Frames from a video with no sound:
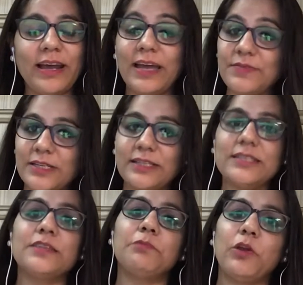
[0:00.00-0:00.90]
I have said
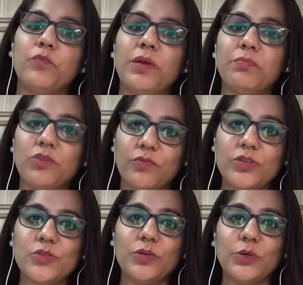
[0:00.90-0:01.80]
this in one of my
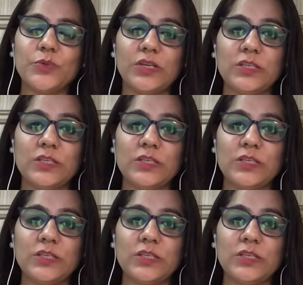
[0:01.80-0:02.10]
previous videos